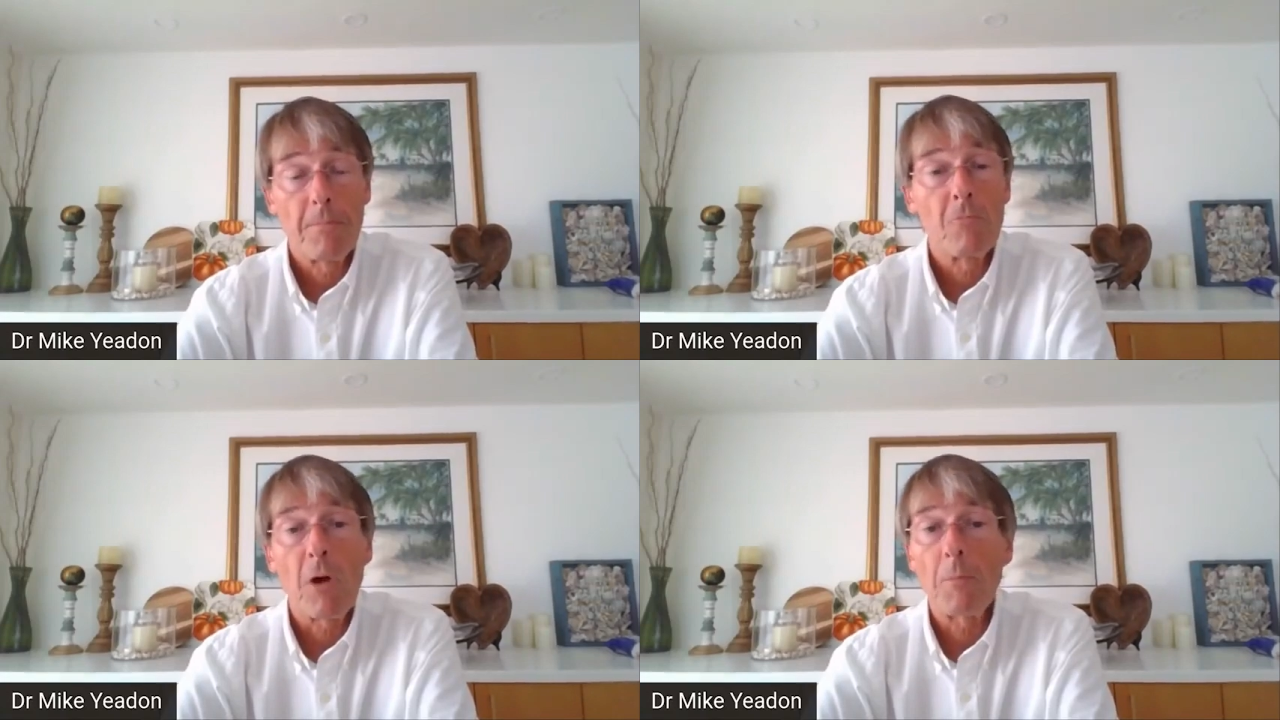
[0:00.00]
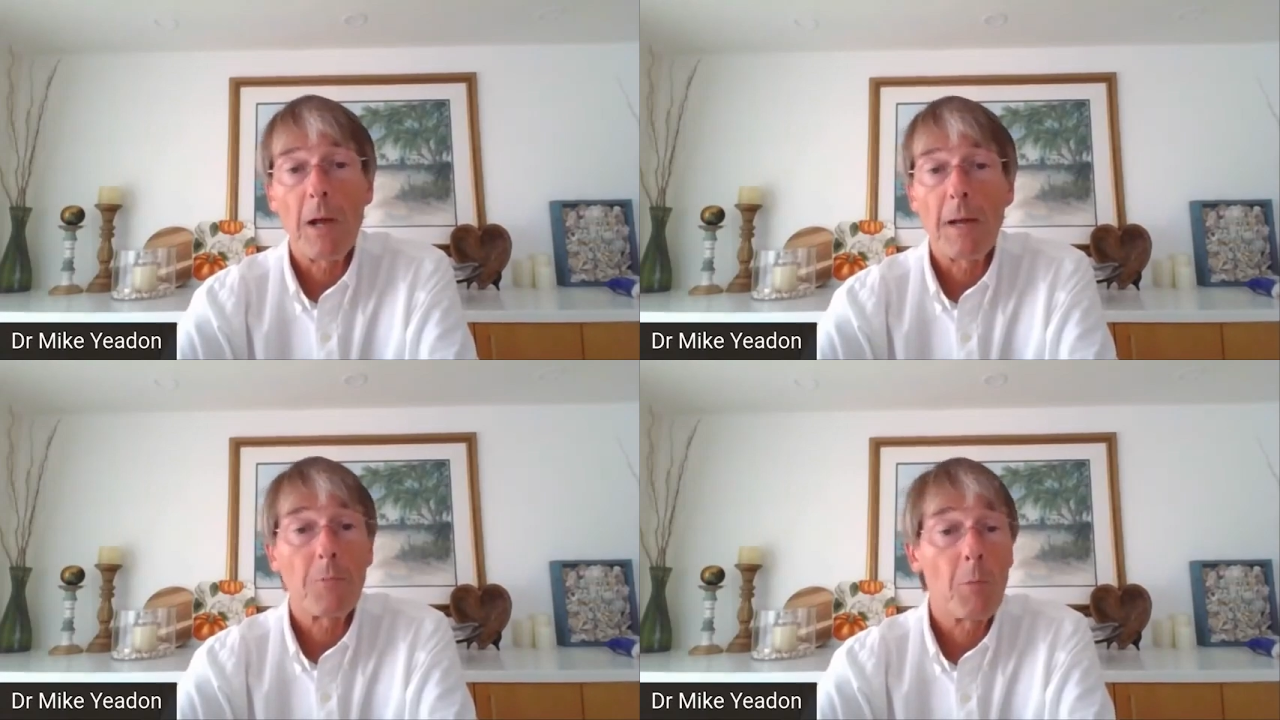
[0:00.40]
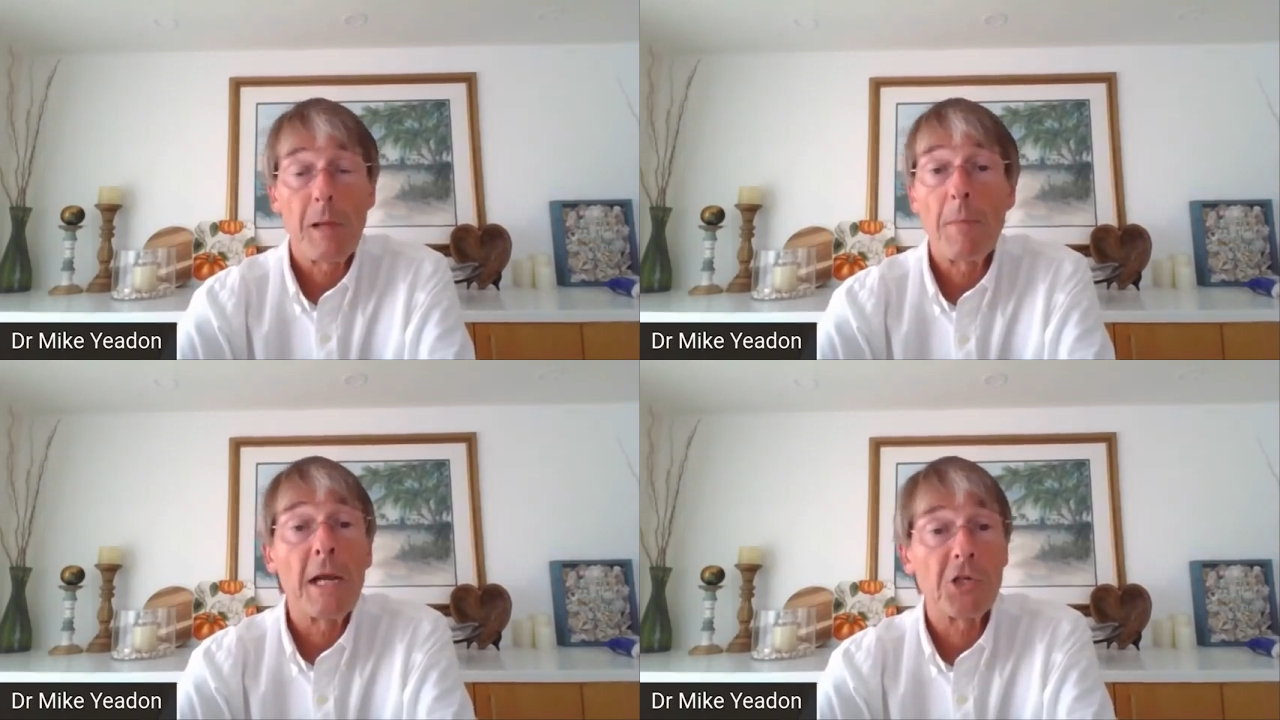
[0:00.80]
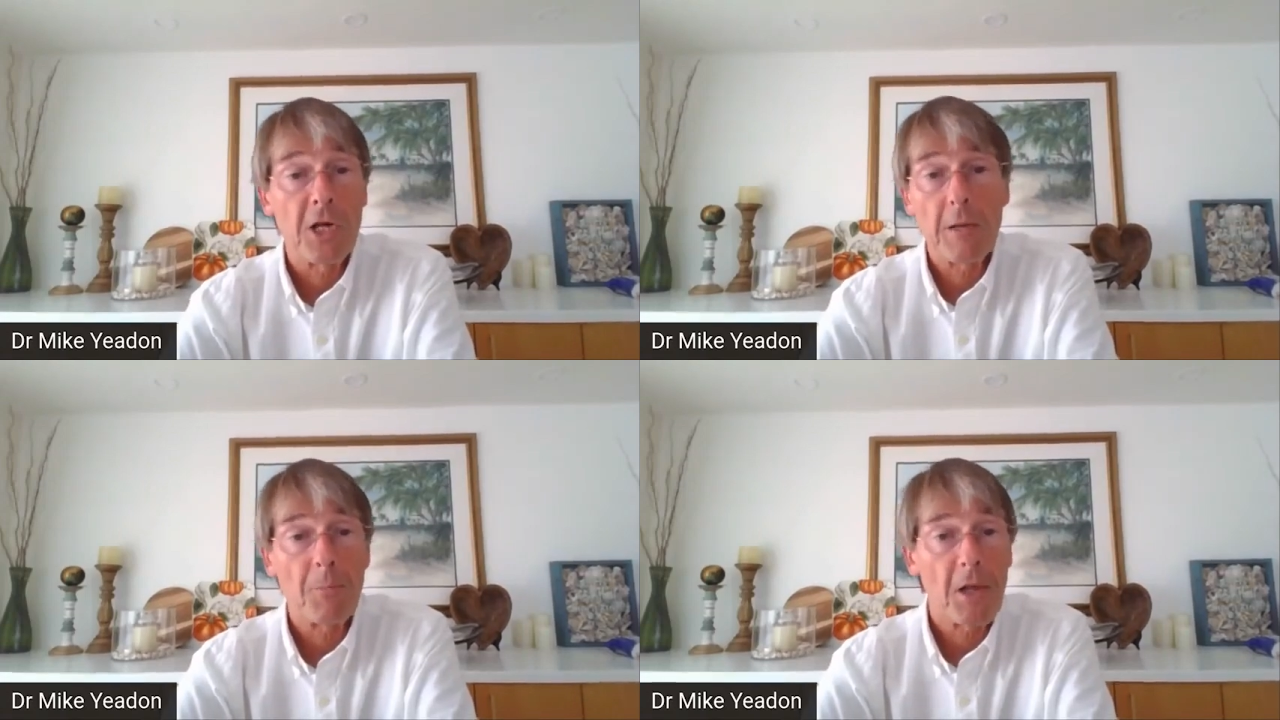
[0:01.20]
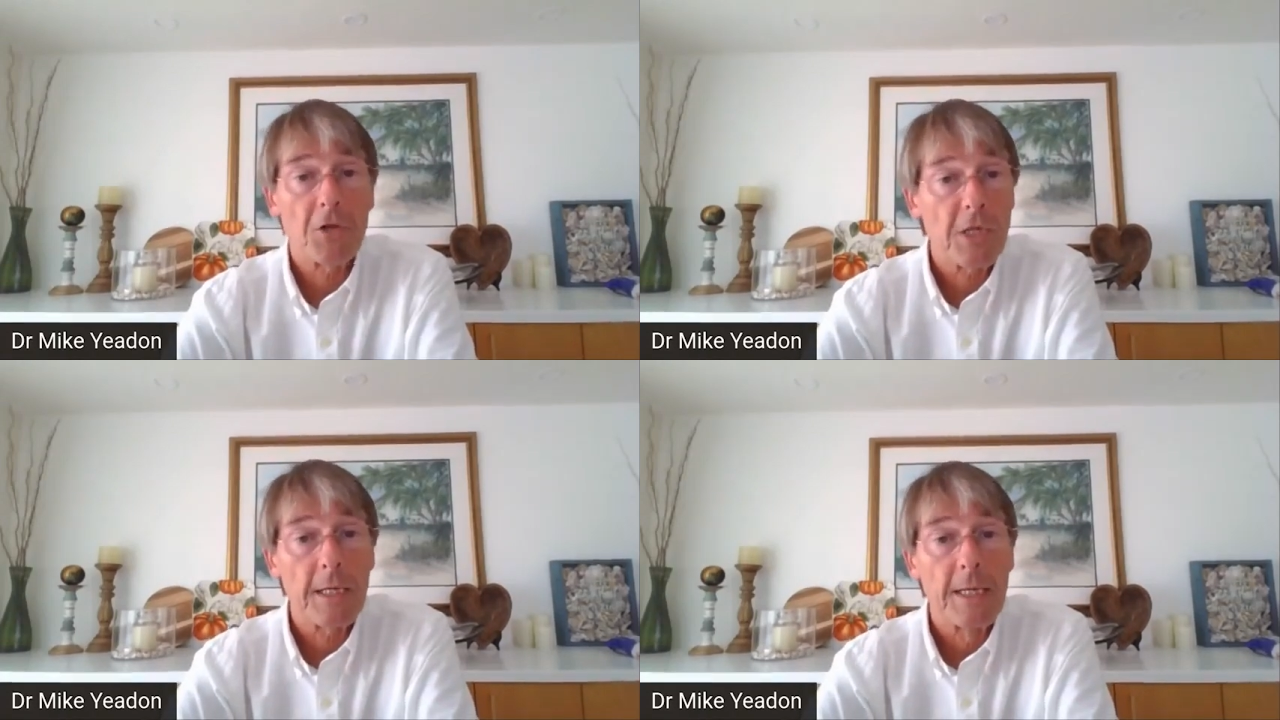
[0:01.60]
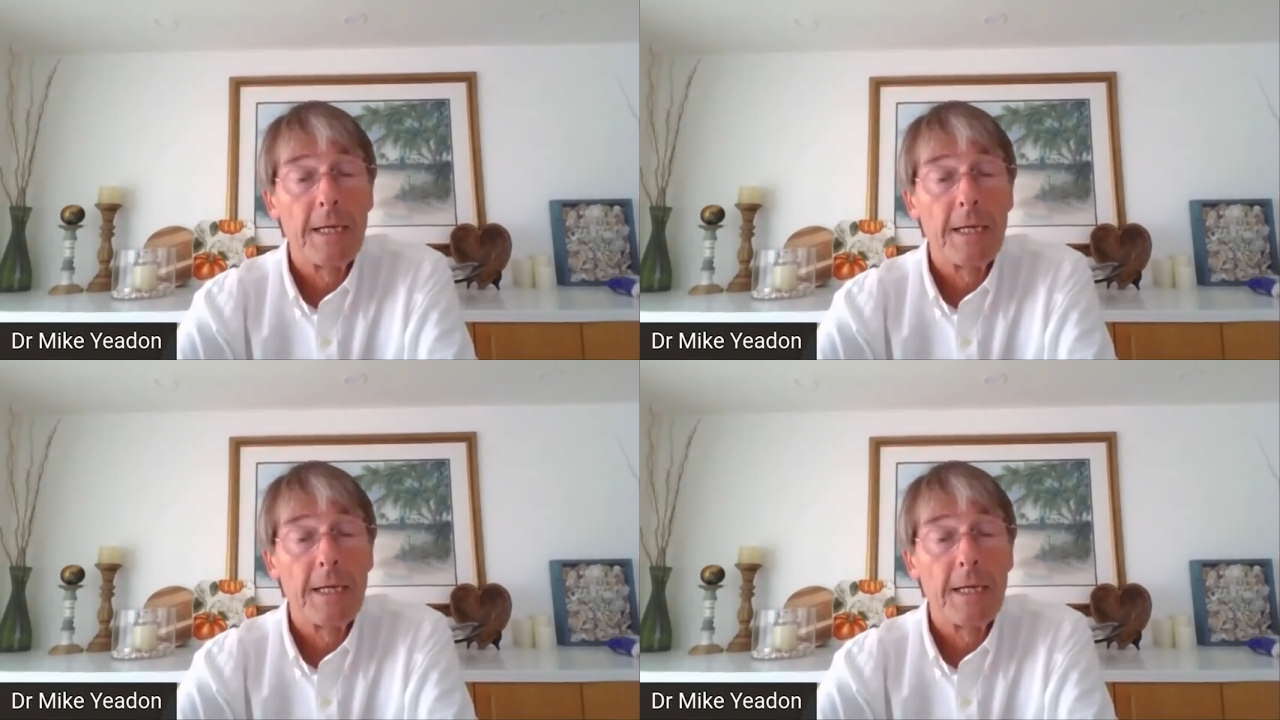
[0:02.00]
run by probably a military computer.